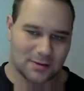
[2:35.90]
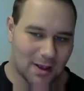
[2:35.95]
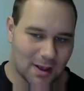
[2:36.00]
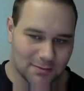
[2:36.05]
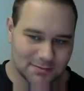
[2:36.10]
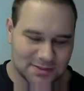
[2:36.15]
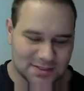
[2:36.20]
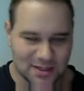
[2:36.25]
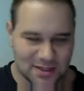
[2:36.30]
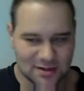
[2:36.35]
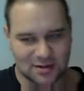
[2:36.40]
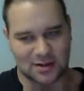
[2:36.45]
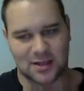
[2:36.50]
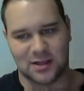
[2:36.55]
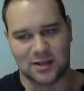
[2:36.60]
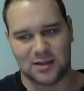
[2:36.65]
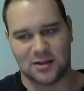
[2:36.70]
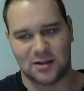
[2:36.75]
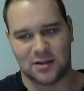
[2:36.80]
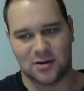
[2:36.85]
I'm sorry,
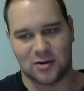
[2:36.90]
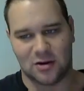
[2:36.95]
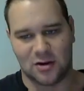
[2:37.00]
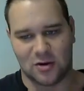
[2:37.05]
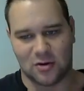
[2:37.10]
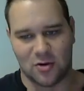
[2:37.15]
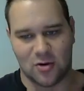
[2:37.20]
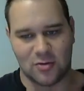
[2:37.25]
kid, you're